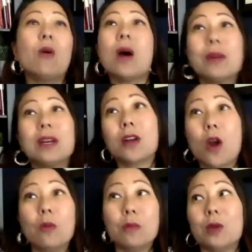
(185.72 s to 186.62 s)
I'm going to go
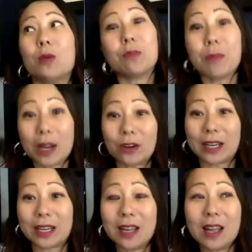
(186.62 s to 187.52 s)
meet with
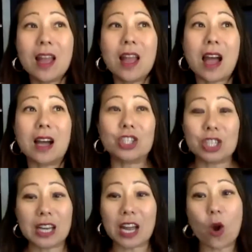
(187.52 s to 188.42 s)
Mary. She and
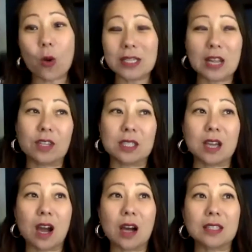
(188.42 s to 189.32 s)
I always have good
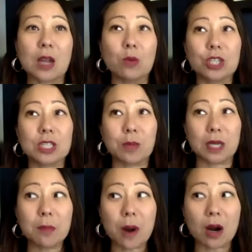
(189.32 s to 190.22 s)
talks, and we'll just pick a
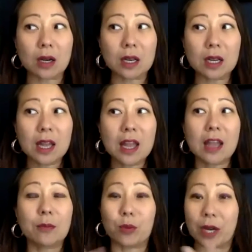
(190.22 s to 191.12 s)
park,
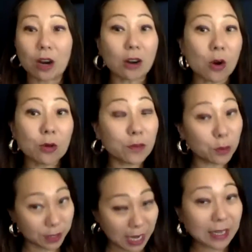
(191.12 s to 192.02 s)
bring our own food
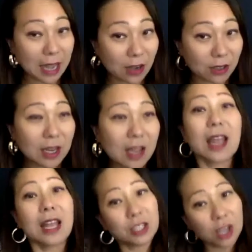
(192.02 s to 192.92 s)
takeout,
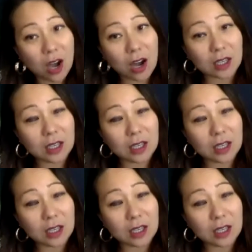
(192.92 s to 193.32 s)
and talk.